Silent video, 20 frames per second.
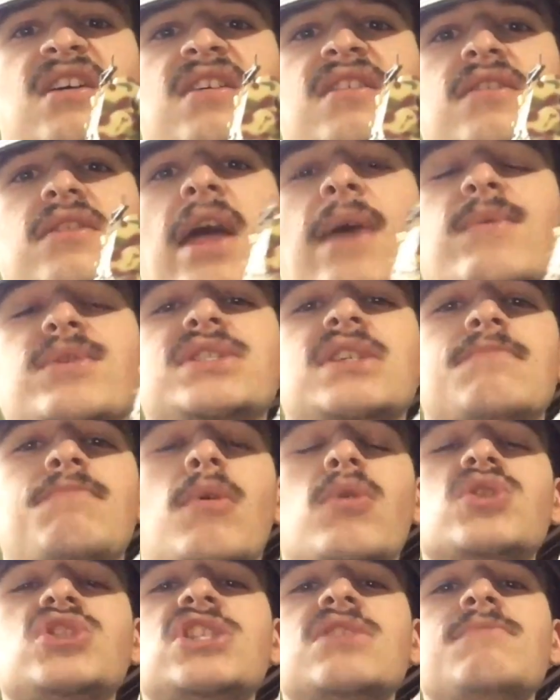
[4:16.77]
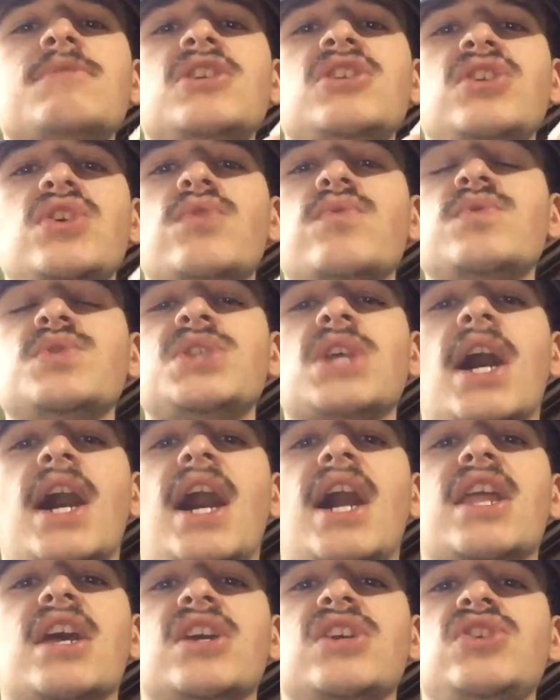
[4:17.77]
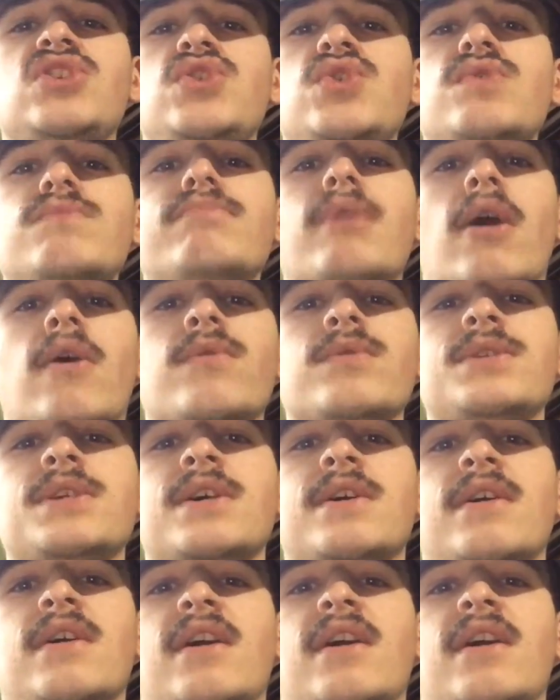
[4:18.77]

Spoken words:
That was supposed to be used on a U-boat.